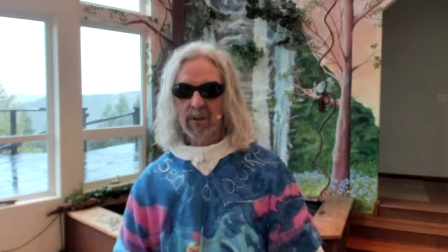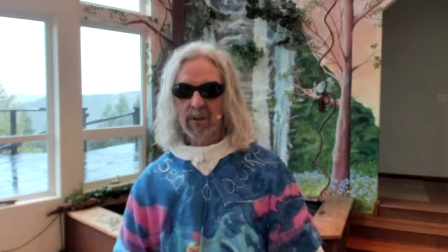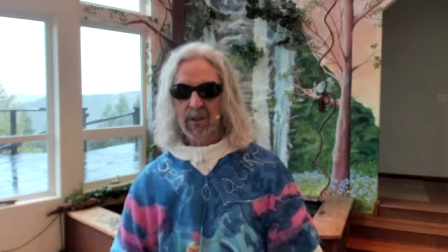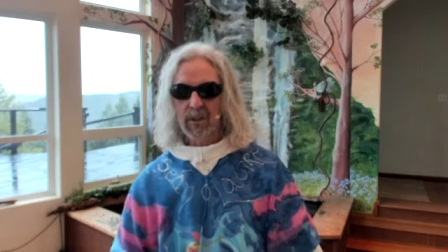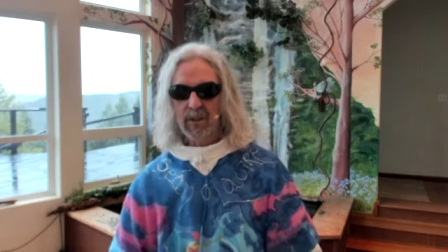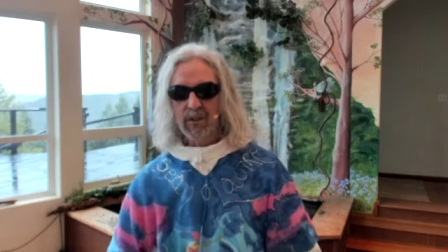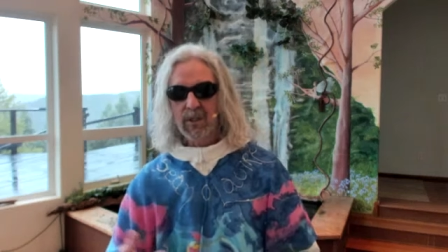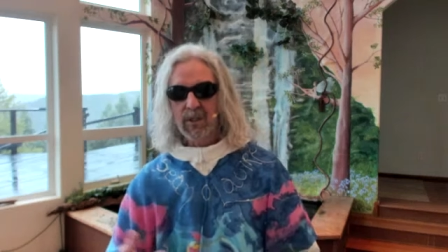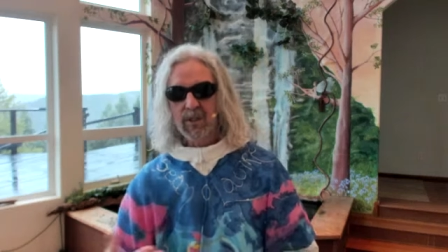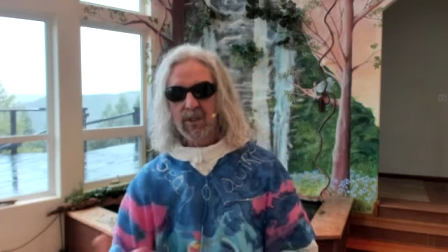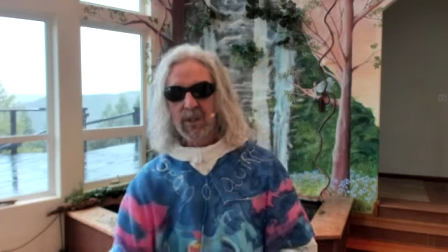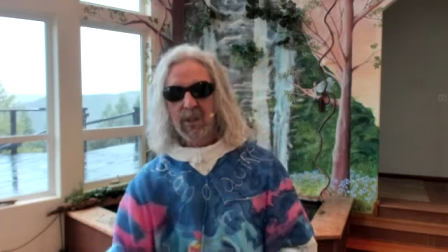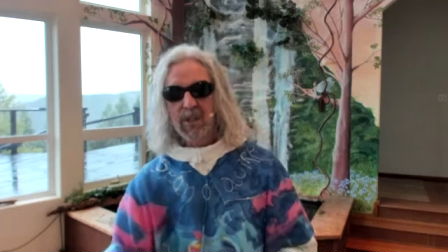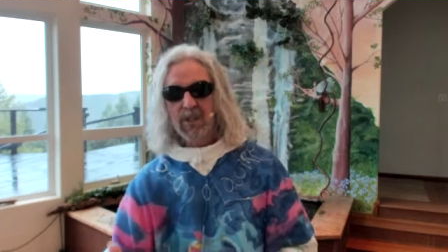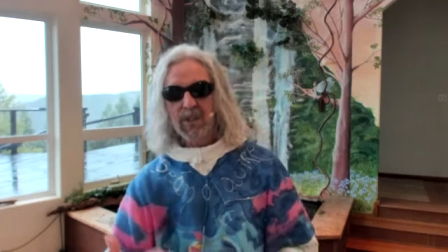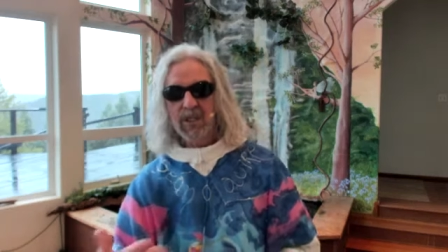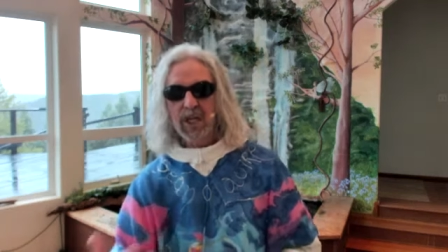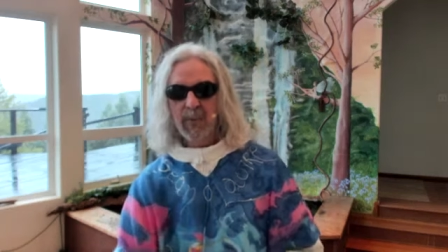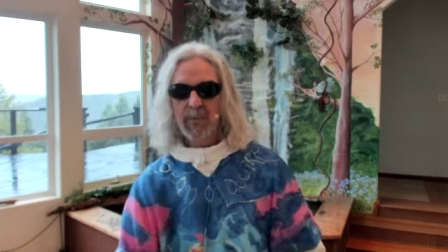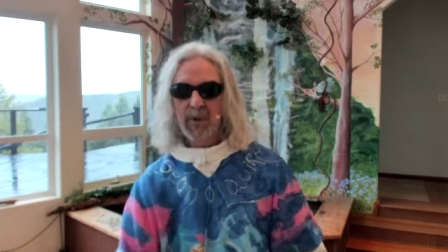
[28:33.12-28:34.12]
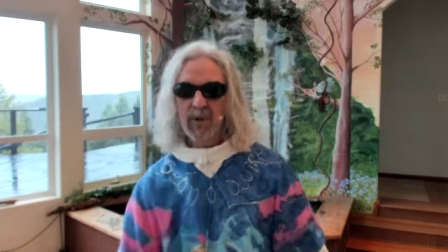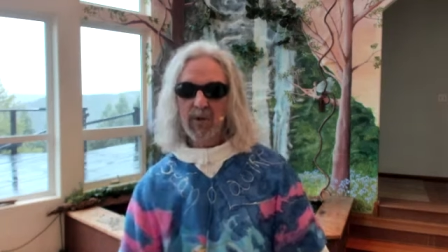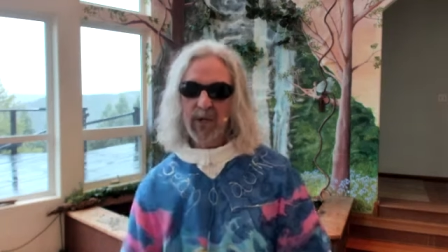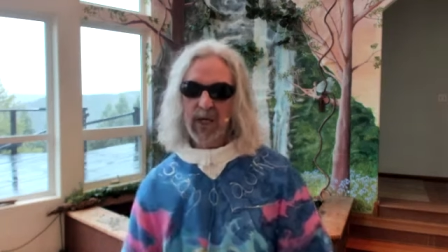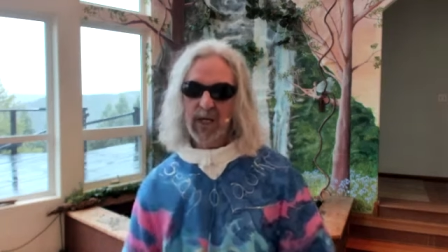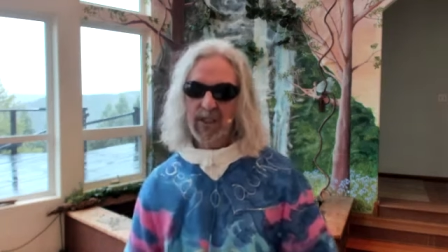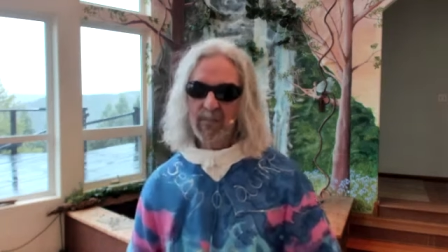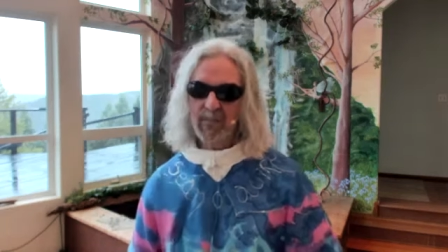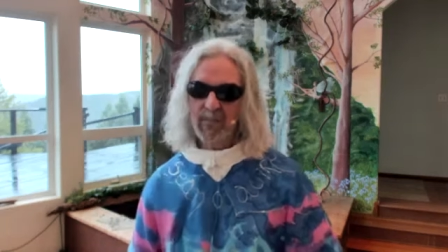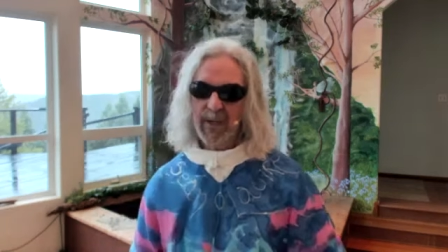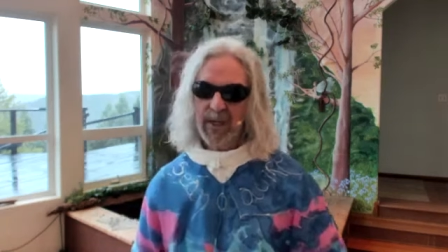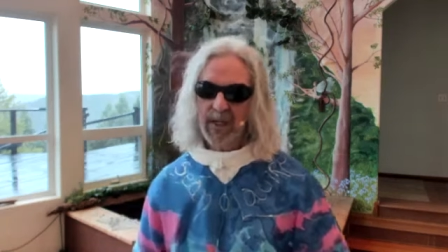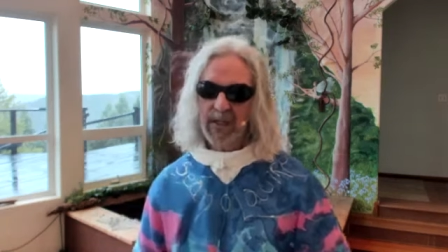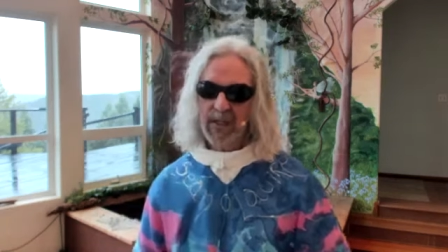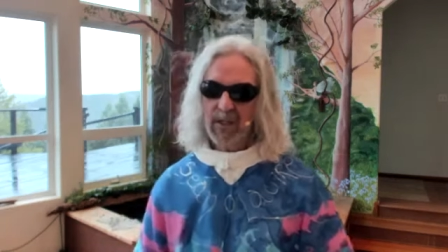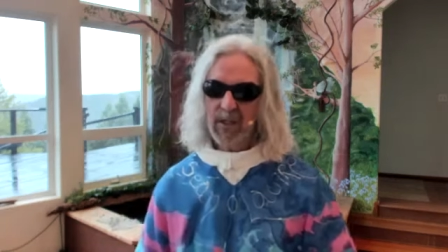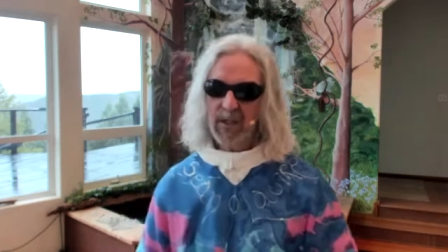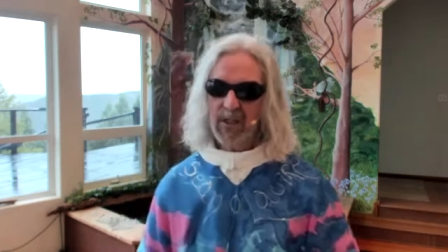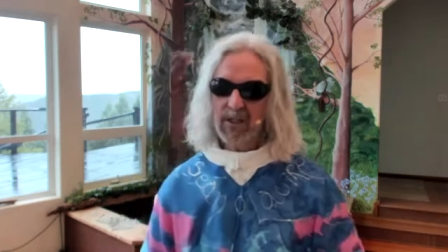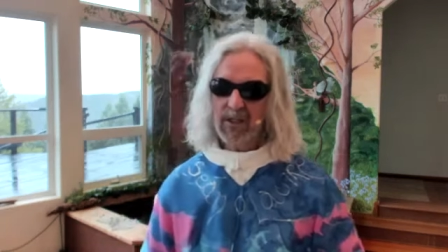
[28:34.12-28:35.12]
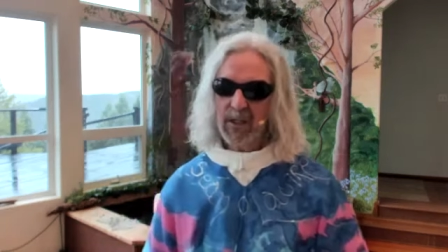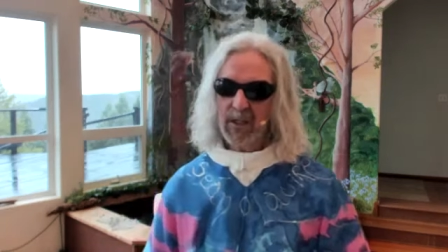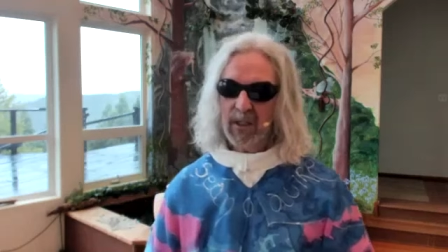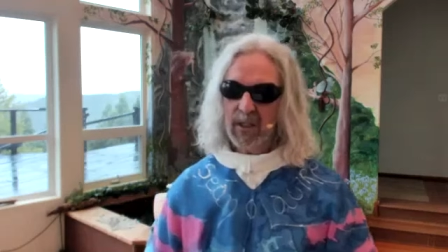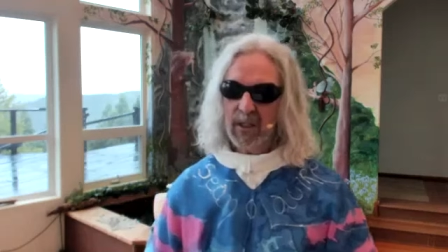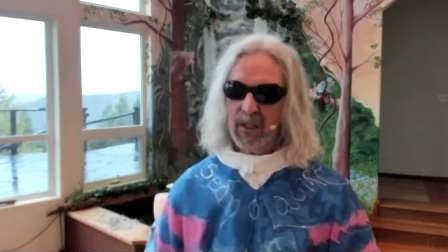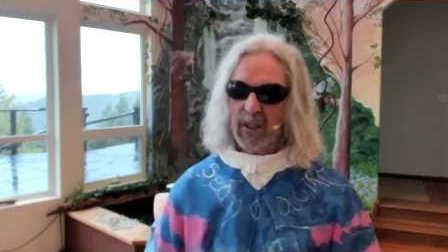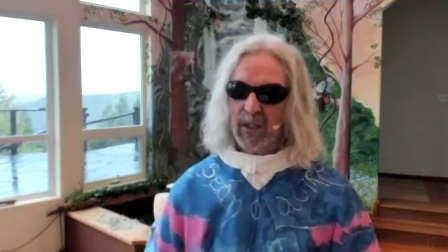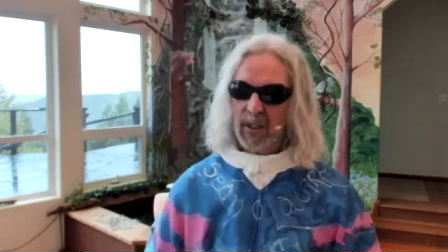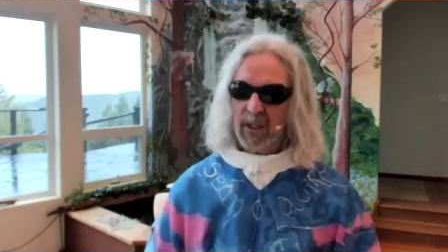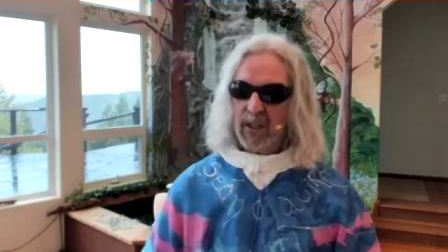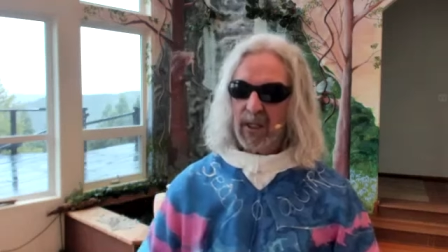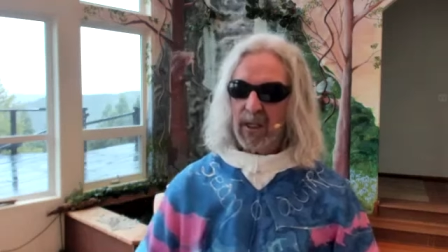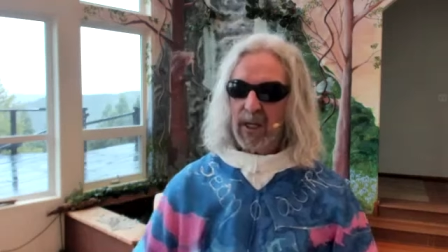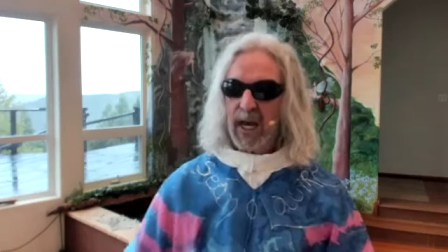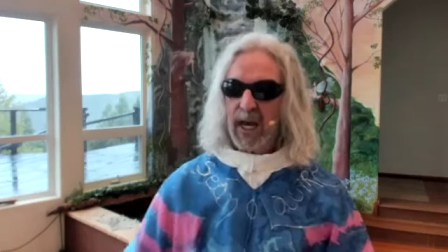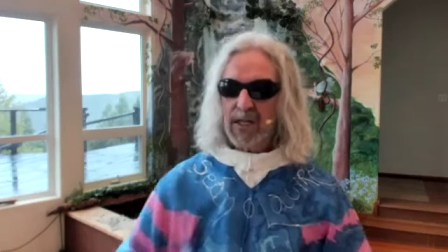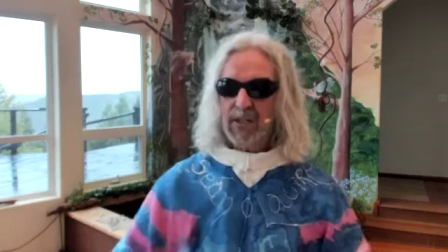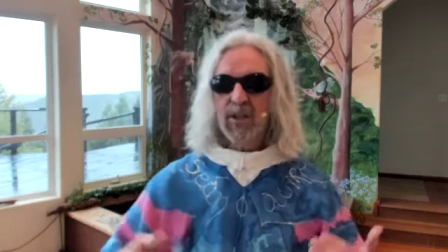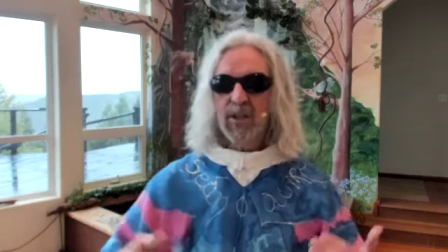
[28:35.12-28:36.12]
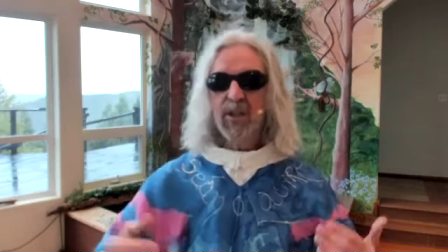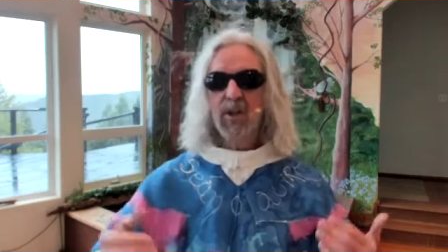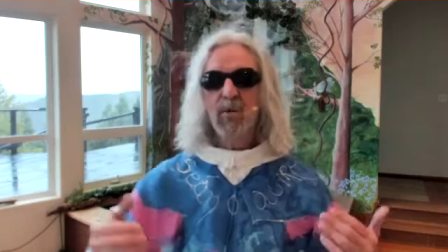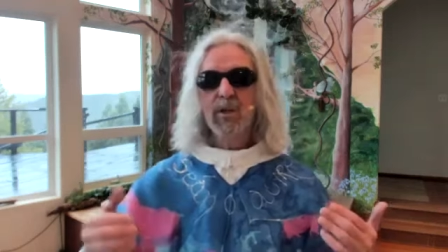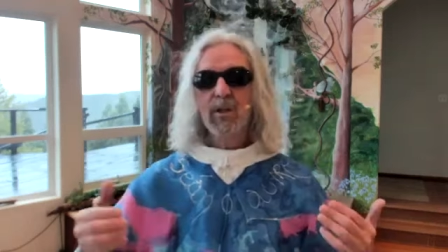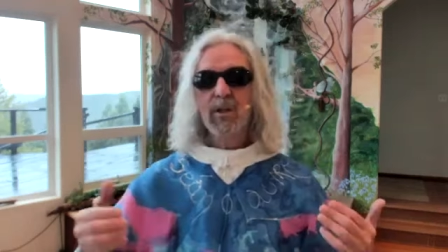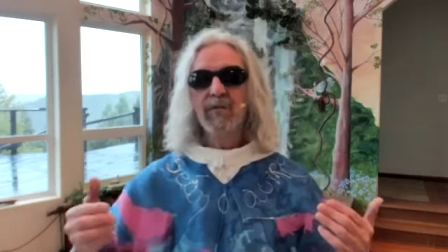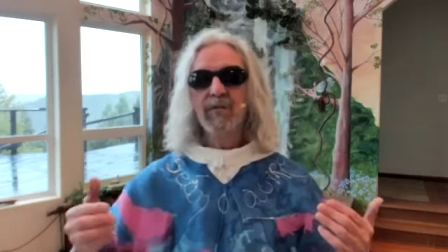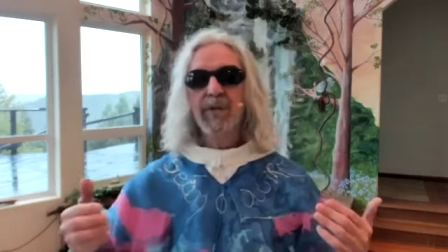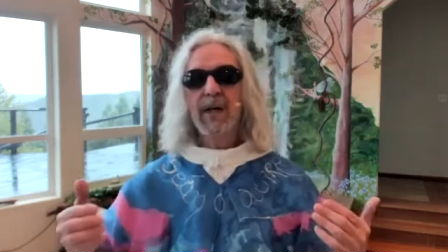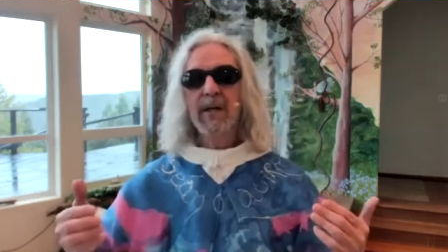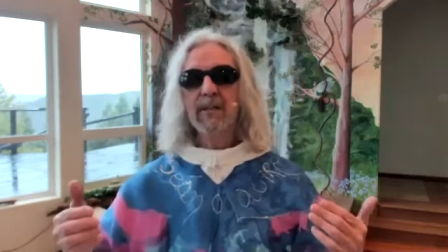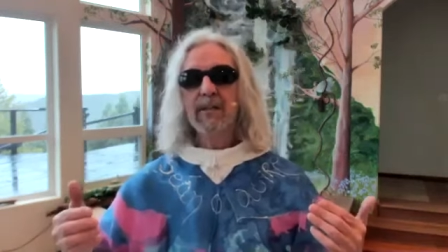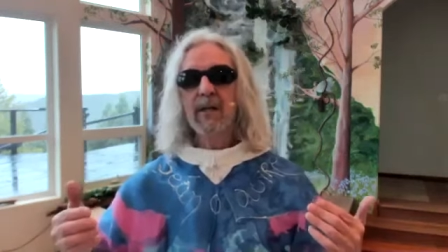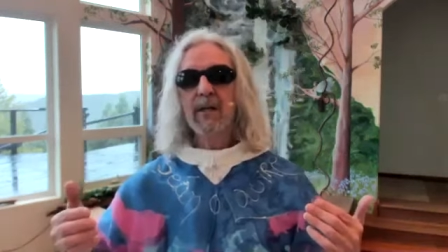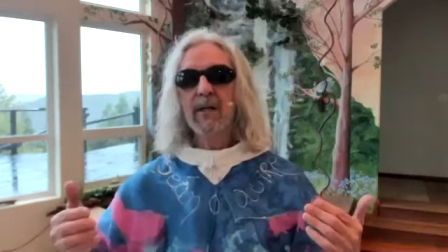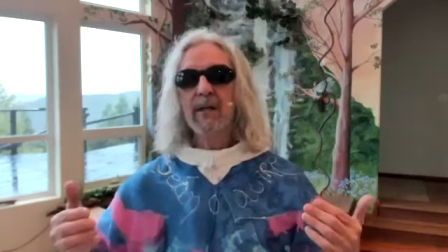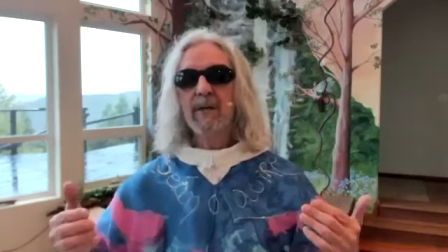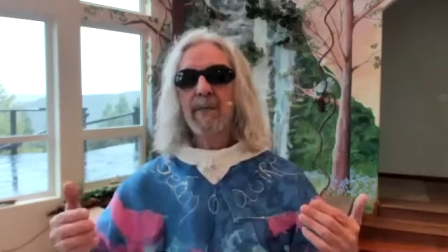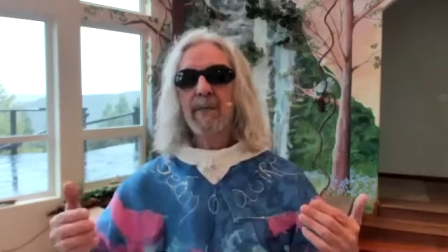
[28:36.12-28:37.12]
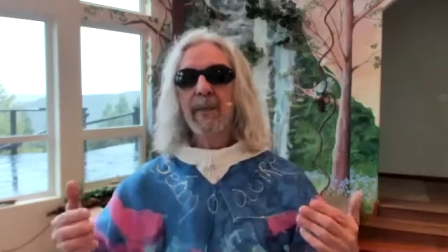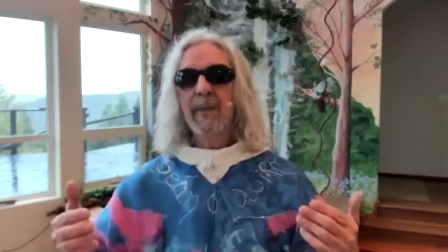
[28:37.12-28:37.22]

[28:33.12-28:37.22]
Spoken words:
The sixth statement Christ makes has to do with the fact that